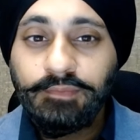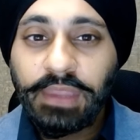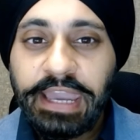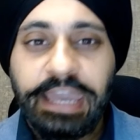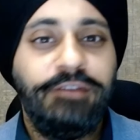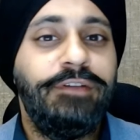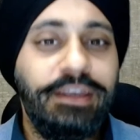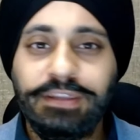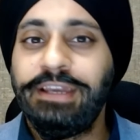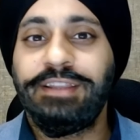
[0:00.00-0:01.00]

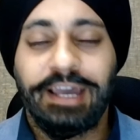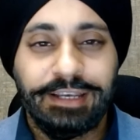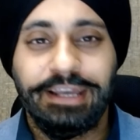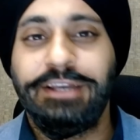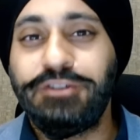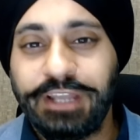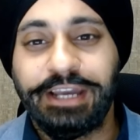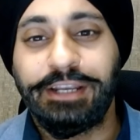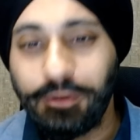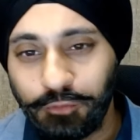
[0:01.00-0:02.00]
Everything that is
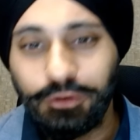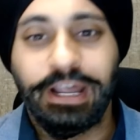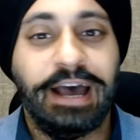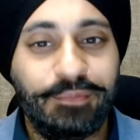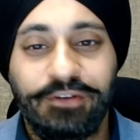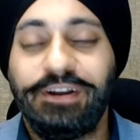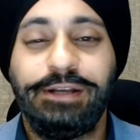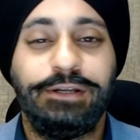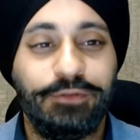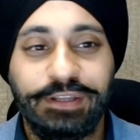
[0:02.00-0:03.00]
negative would happen
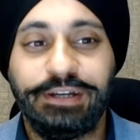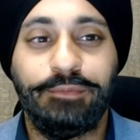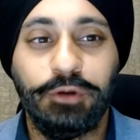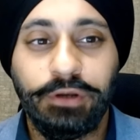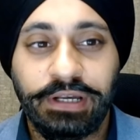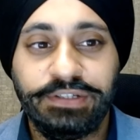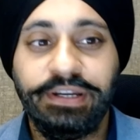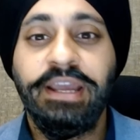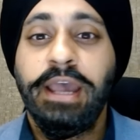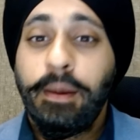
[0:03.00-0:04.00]
right now with the crypto
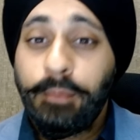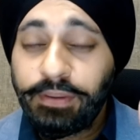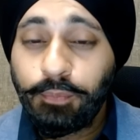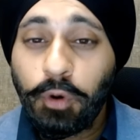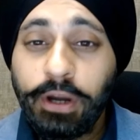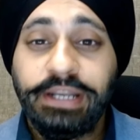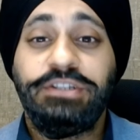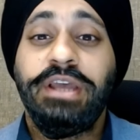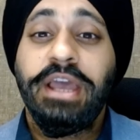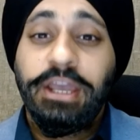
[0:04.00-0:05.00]
industry. But the point
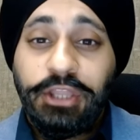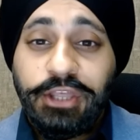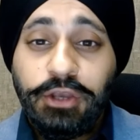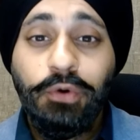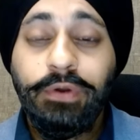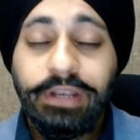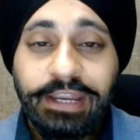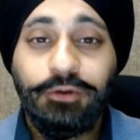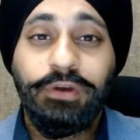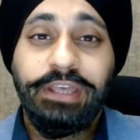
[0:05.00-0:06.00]
is, you
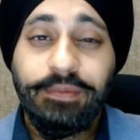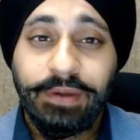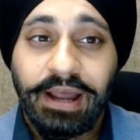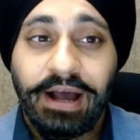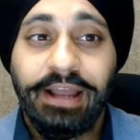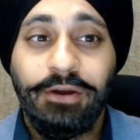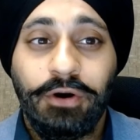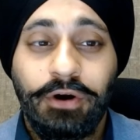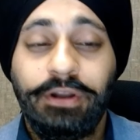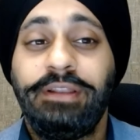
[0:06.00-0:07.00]
need to keep an eye
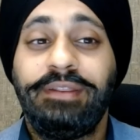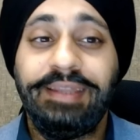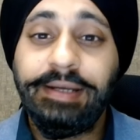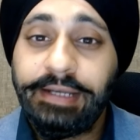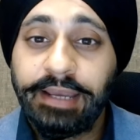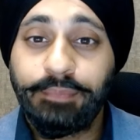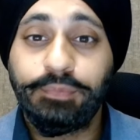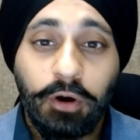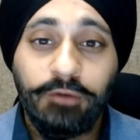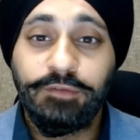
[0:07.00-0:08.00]
on the dips
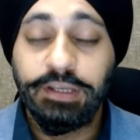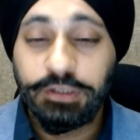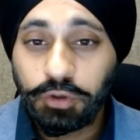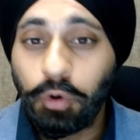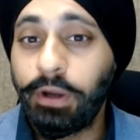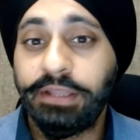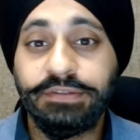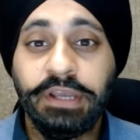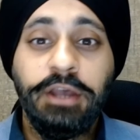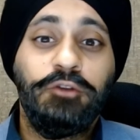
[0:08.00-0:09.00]
of these
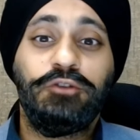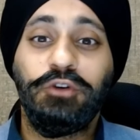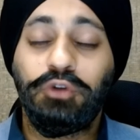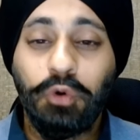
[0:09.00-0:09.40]
coins. So